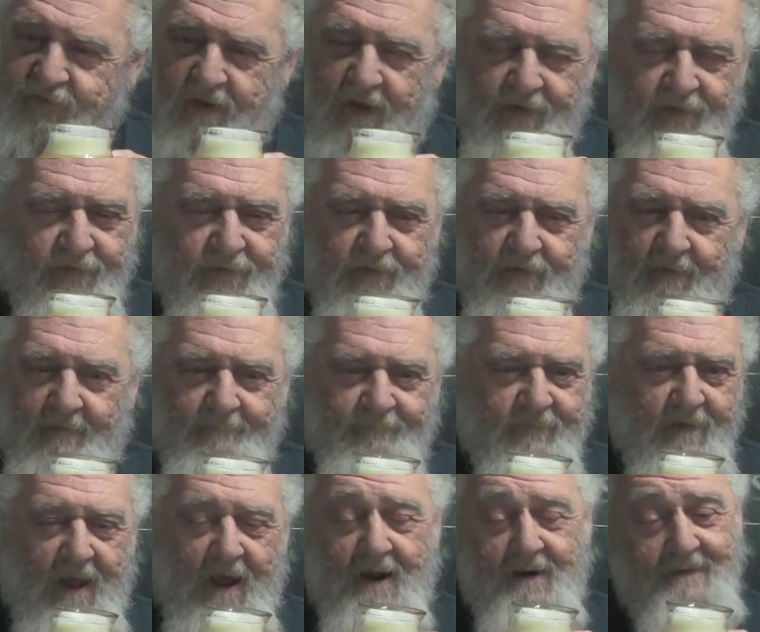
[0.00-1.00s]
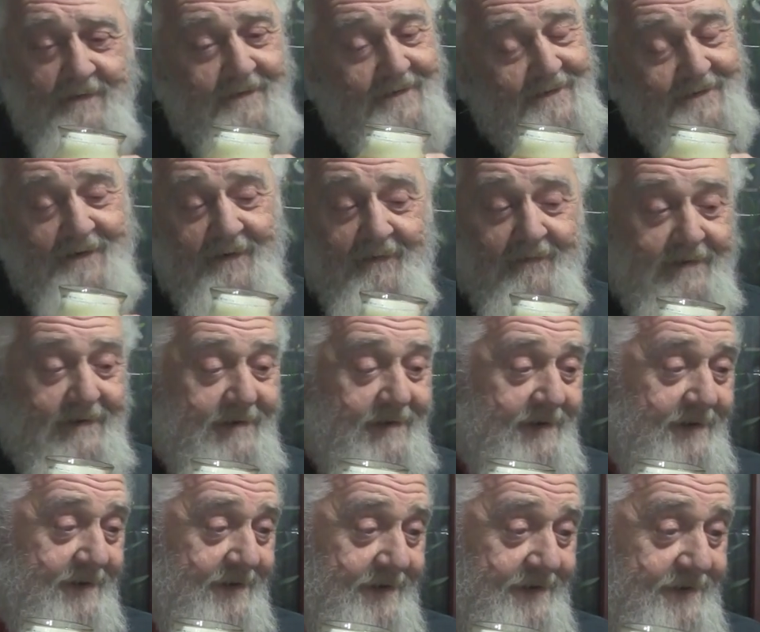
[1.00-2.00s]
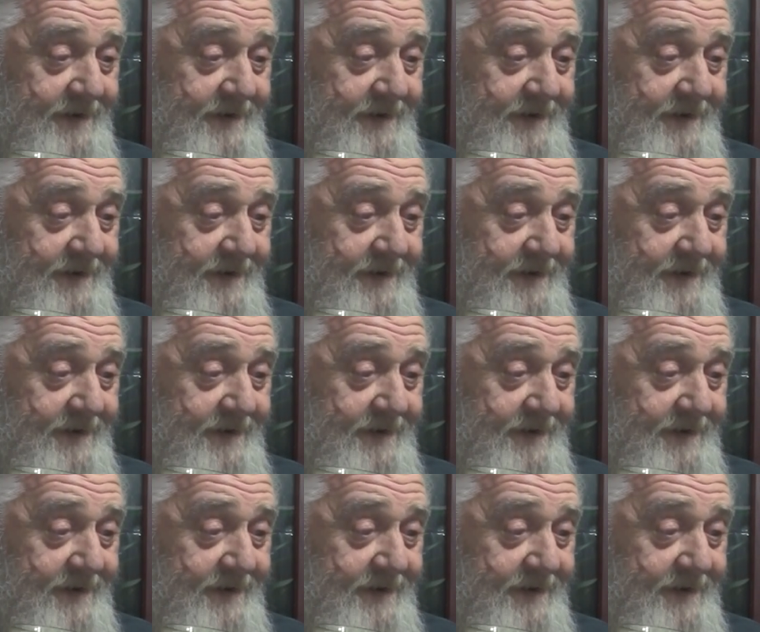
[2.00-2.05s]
got I, you know, it